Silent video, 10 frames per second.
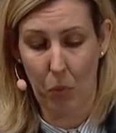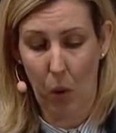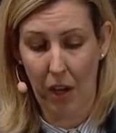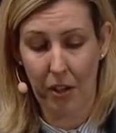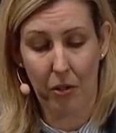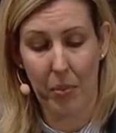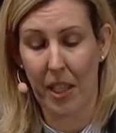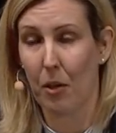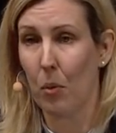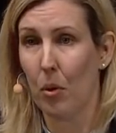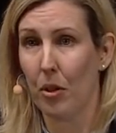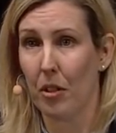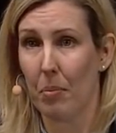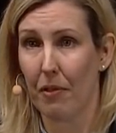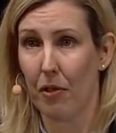won or been
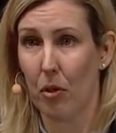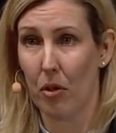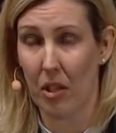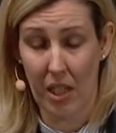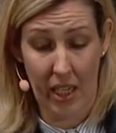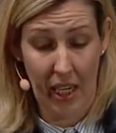awarded before,